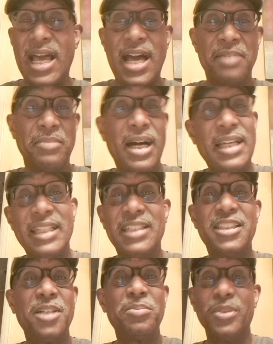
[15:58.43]
I might
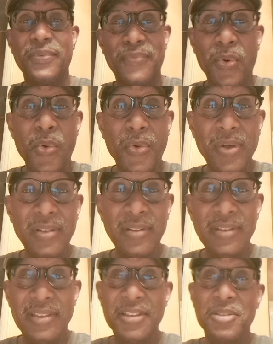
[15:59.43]
end up with 4
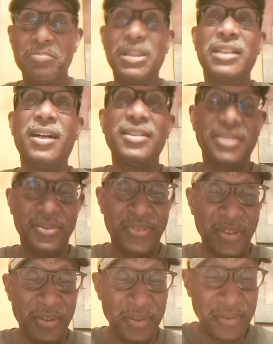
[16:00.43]
because of
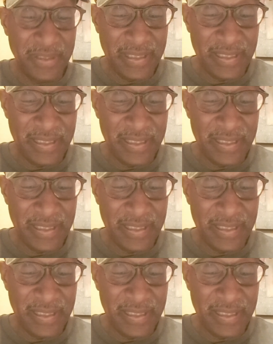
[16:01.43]
her.